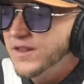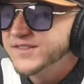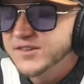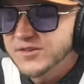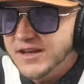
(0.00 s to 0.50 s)
are they
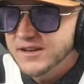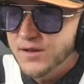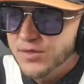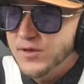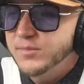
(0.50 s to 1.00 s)
still getting
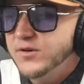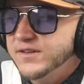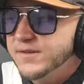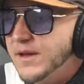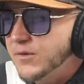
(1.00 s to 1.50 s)
to 3
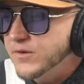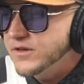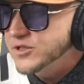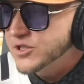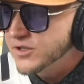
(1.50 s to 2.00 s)
points? I'm not
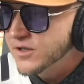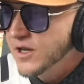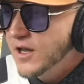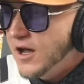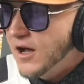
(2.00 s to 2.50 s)
really sure.
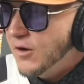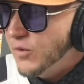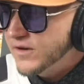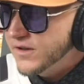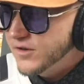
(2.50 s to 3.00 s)

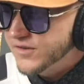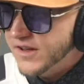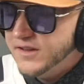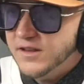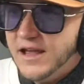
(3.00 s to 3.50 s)
What you
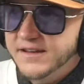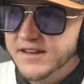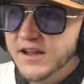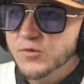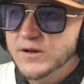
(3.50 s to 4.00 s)
said the
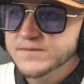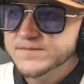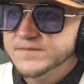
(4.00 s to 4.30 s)
line's at what?